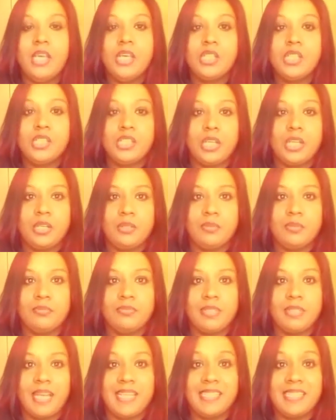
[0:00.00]
So
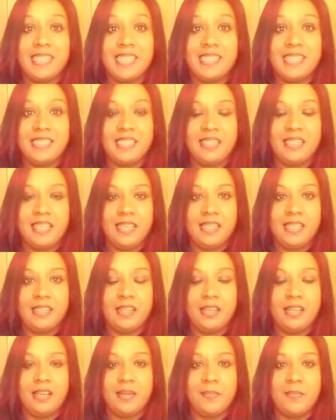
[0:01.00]
I tested
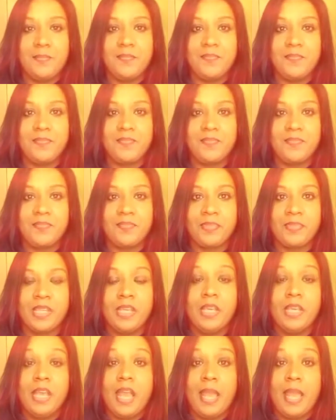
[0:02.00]
it.
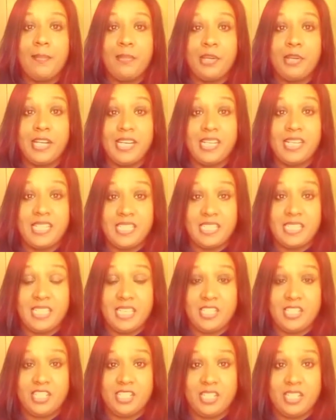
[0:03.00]
I put in an
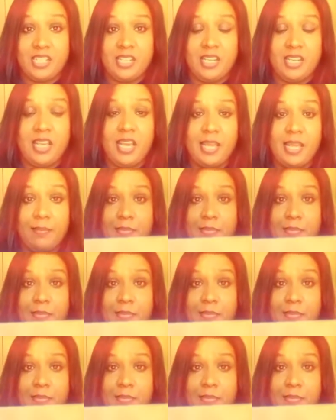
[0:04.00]
intention. I